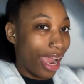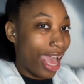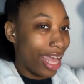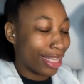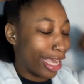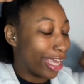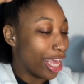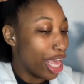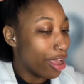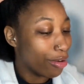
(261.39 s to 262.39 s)
I had like
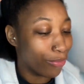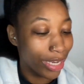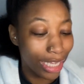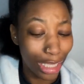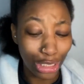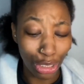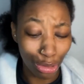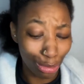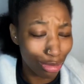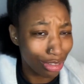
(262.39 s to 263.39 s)
freaking
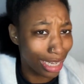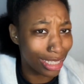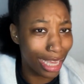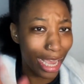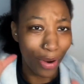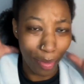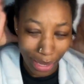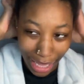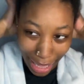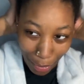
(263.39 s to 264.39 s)
2 strands of hair on my
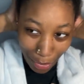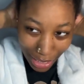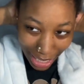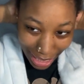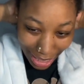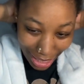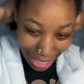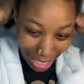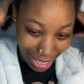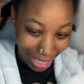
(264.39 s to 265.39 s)
head. Like, what was I
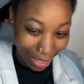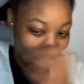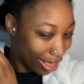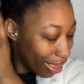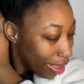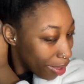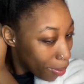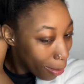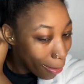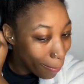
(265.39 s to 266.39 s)
thinking?
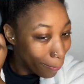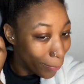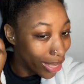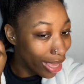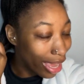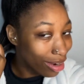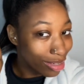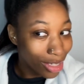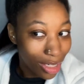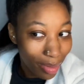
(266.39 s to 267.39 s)
But I don't
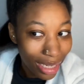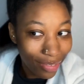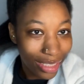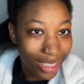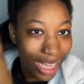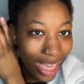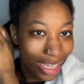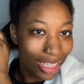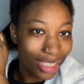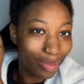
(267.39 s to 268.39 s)
know, nobody ever said
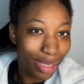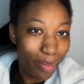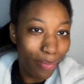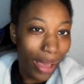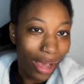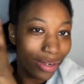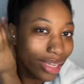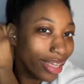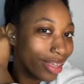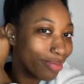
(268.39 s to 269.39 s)
anything to me about
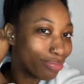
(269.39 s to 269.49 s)
it.